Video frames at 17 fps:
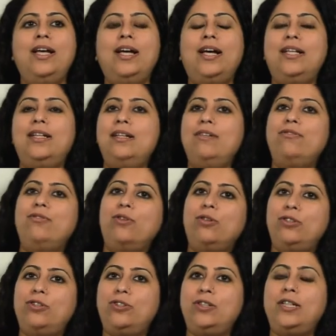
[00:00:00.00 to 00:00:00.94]
And then
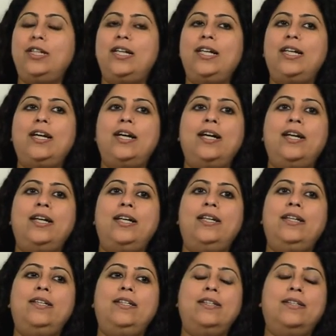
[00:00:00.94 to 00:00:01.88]
fortunately,
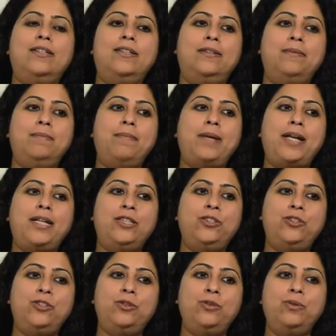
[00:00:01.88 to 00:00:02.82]
I
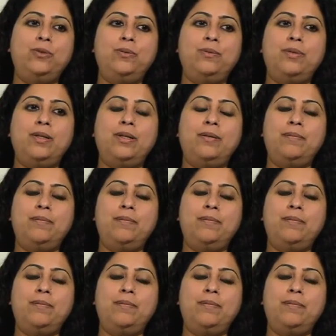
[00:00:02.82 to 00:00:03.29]
managed to